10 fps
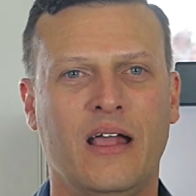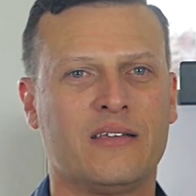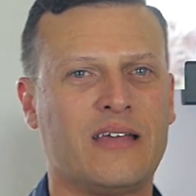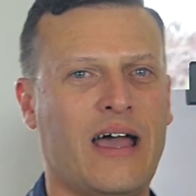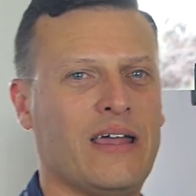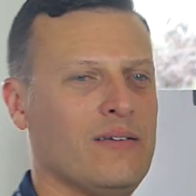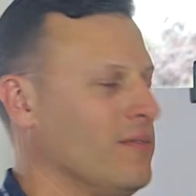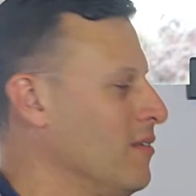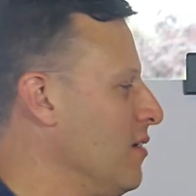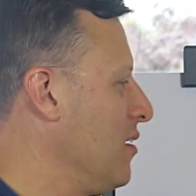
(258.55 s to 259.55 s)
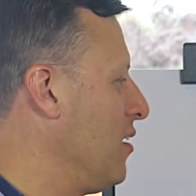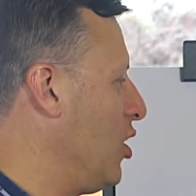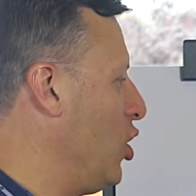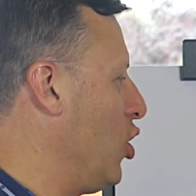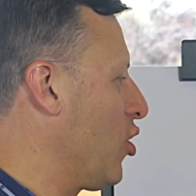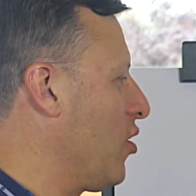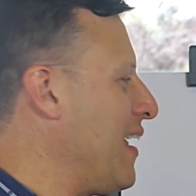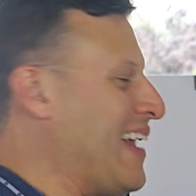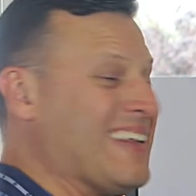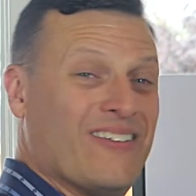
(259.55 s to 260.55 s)
is I
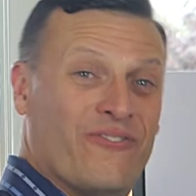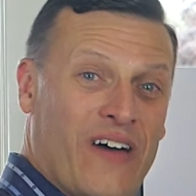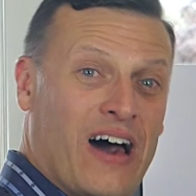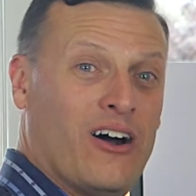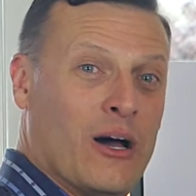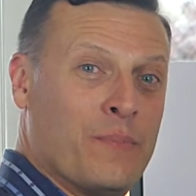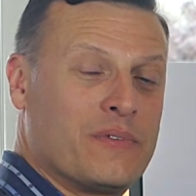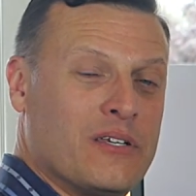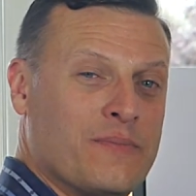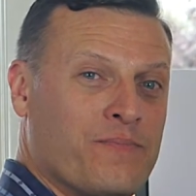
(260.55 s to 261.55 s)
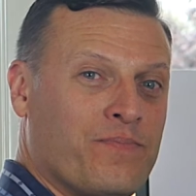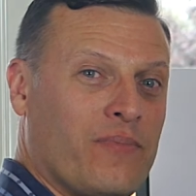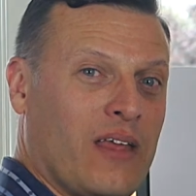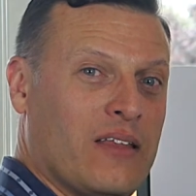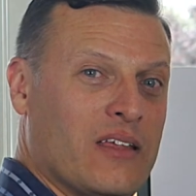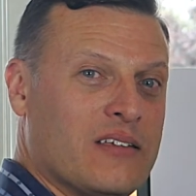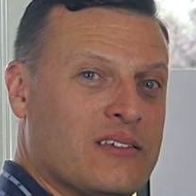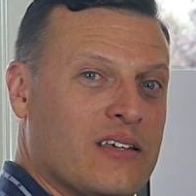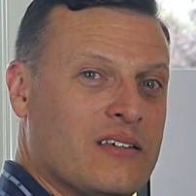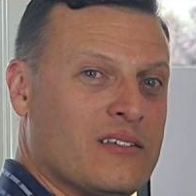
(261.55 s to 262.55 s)
learned and developed this
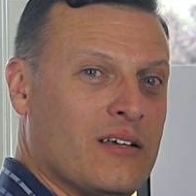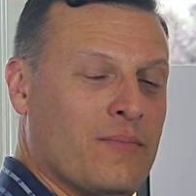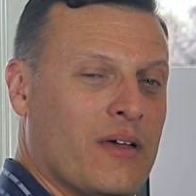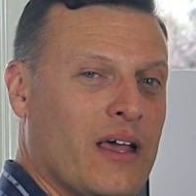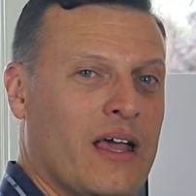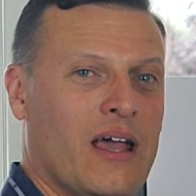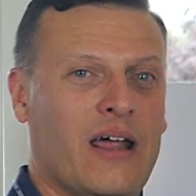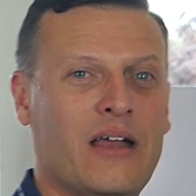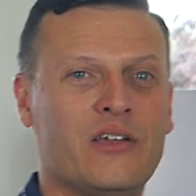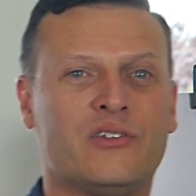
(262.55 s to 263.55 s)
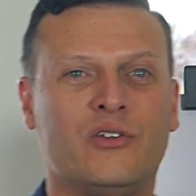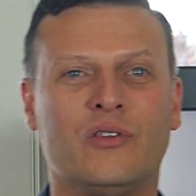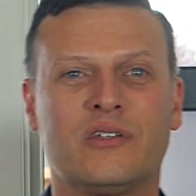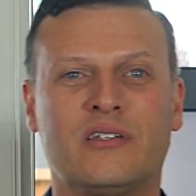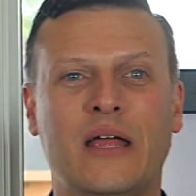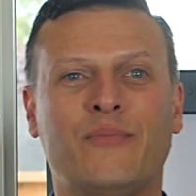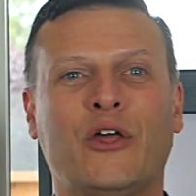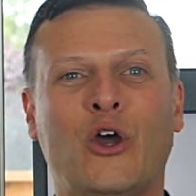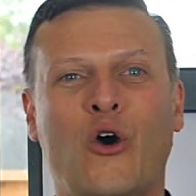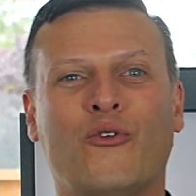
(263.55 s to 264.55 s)
system, and I just do the same
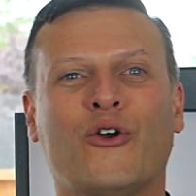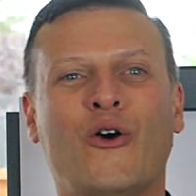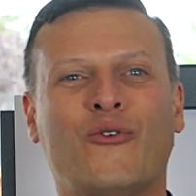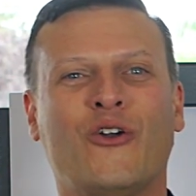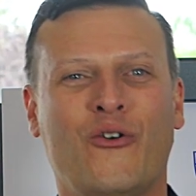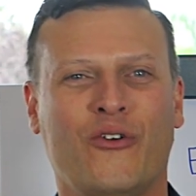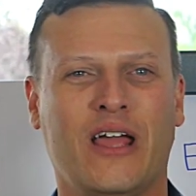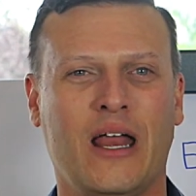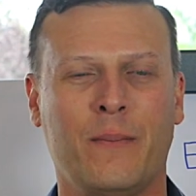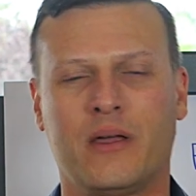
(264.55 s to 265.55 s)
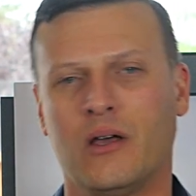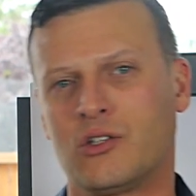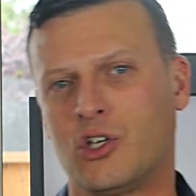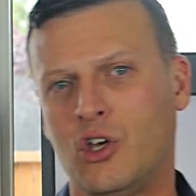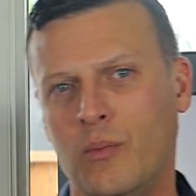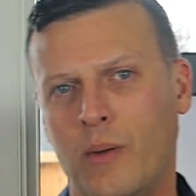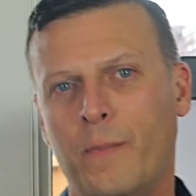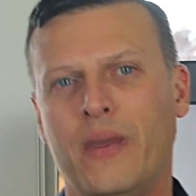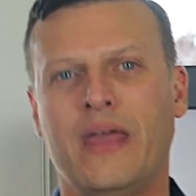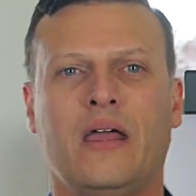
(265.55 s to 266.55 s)
thing over and over and over again, because
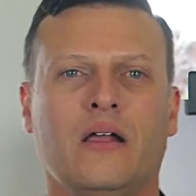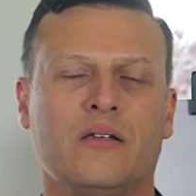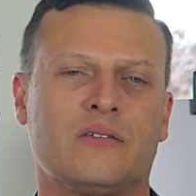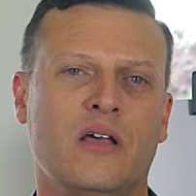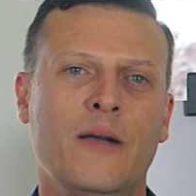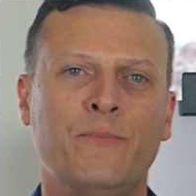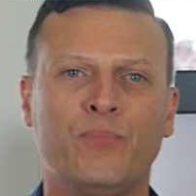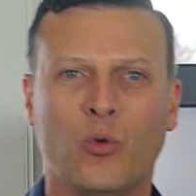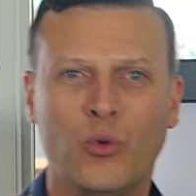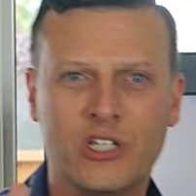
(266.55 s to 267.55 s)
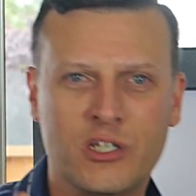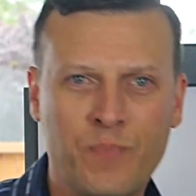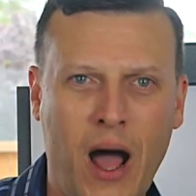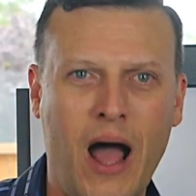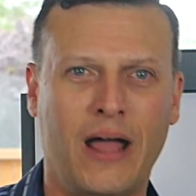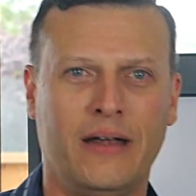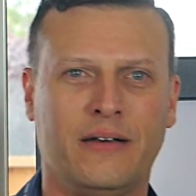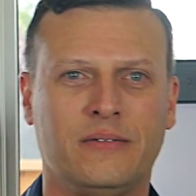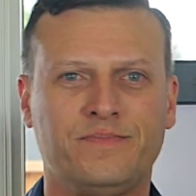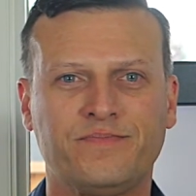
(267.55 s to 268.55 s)
human beings respond